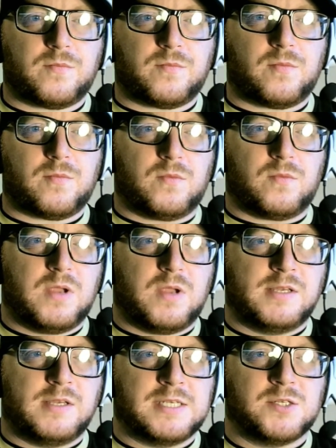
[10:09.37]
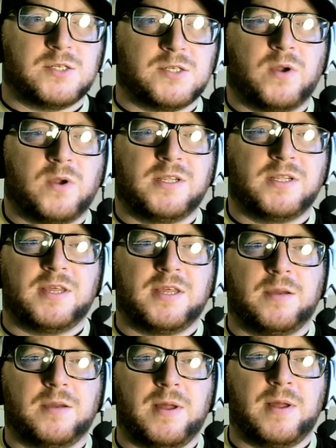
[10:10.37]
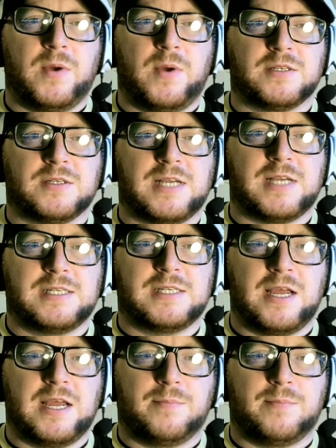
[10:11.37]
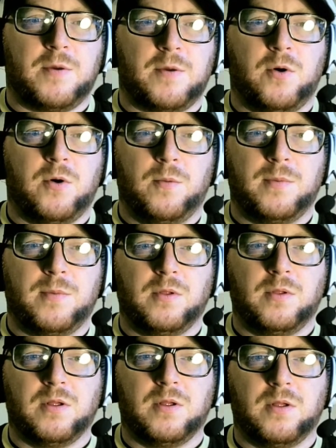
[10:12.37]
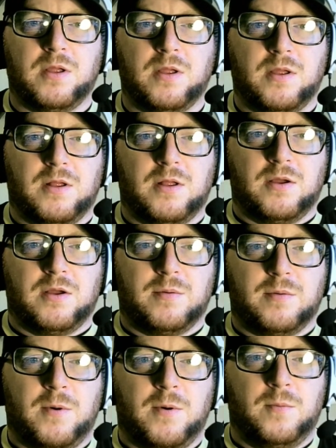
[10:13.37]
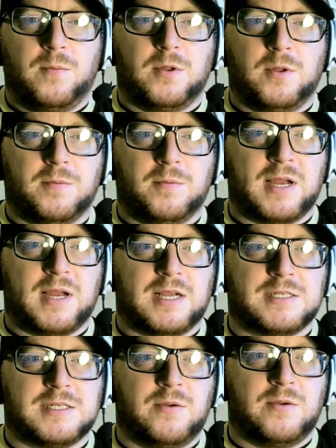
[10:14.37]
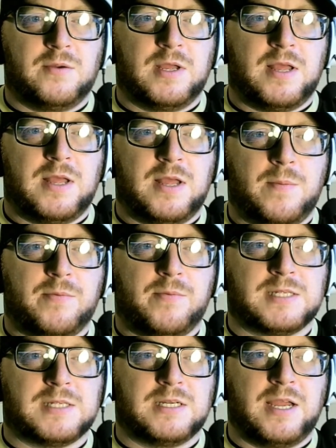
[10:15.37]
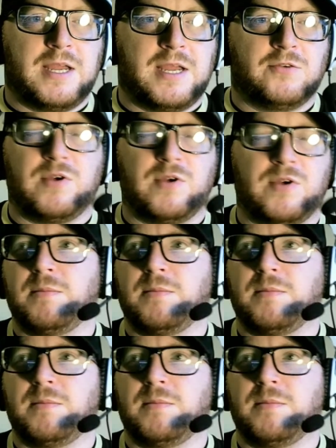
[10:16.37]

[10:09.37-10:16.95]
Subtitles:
Dex says, what did you think about the win on Saturday? Proper humbled the Black Cats, didn't we? They were practically in dreamland.